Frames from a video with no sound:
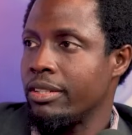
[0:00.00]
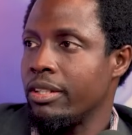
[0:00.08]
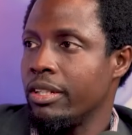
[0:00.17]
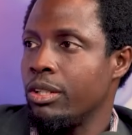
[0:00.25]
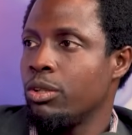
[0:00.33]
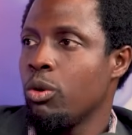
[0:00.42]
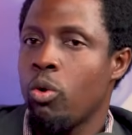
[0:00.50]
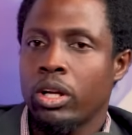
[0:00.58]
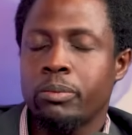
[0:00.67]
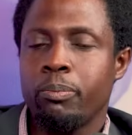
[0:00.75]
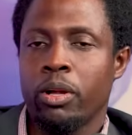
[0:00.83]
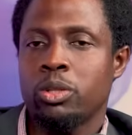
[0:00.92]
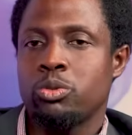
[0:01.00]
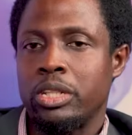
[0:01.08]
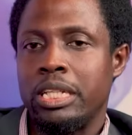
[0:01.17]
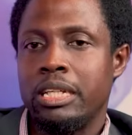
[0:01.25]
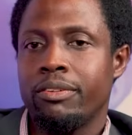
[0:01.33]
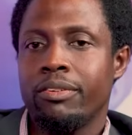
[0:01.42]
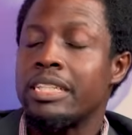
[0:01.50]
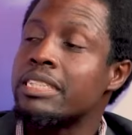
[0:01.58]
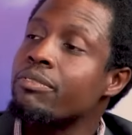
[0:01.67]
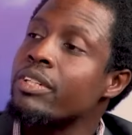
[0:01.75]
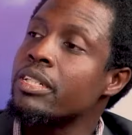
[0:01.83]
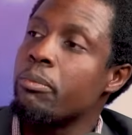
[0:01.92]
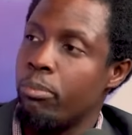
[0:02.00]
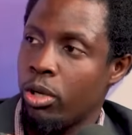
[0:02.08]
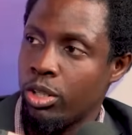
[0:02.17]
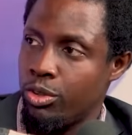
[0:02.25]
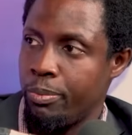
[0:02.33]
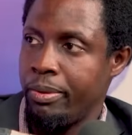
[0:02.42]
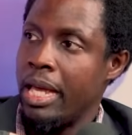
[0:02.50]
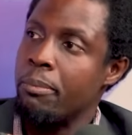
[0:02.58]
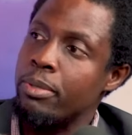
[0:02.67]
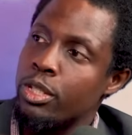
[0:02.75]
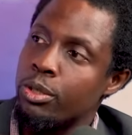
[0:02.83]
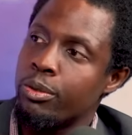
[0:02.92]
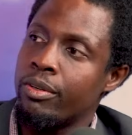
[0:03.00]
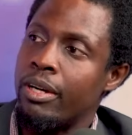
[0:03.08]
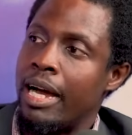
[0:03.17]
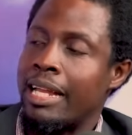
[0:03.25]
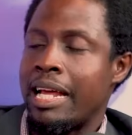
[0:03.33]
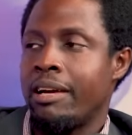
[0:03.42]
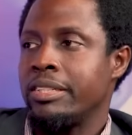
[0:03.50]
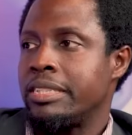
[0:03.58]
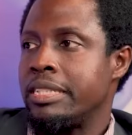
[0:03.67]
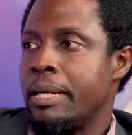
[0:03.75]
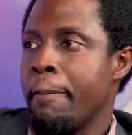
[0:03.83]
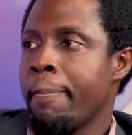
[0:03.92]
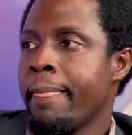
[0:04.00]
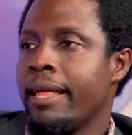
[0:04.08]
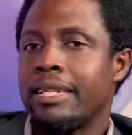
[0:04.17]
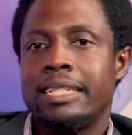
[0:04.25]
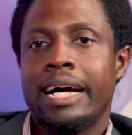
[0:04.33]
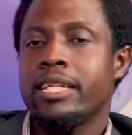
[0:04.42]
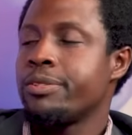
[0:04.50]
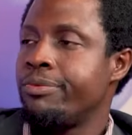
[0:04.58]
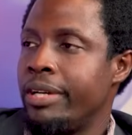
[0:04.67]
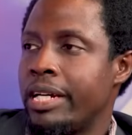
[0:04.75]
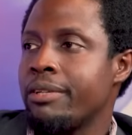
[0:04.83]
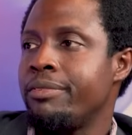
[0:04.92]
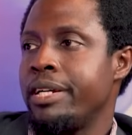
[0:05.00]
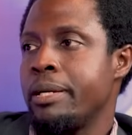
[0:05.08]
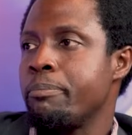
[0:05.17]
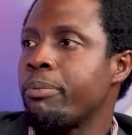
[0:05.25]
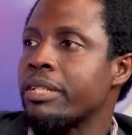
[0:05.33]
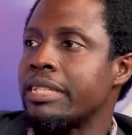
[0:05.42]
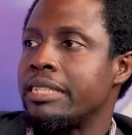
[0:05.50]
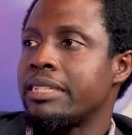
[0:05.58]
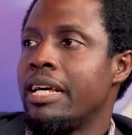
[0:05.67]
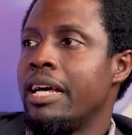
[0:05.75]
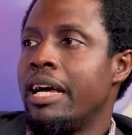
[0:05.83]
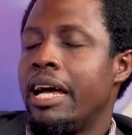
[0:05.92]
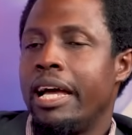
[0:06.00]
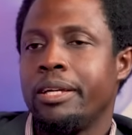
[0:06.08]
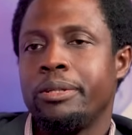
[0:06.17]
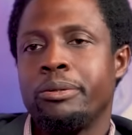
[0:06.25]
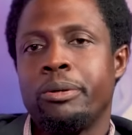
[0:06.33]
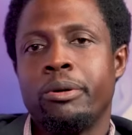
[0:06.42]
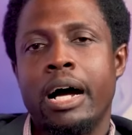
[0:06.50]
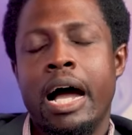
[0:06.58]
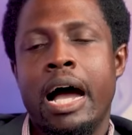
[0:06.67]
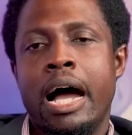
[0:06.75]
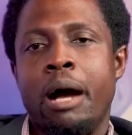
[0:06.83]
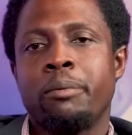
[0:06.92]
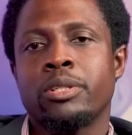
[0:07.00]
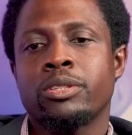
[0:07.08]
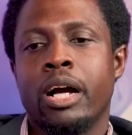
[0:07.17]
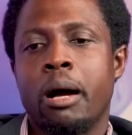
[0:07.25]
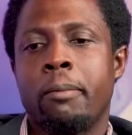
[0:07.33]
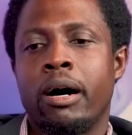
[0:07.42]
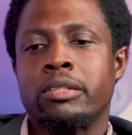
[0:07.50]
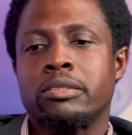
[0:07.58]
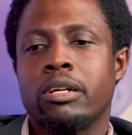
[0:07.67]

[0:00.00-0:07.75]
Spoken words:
what blood to give, is even the blood group, ABO and RHD. That is very, very important. And we talk about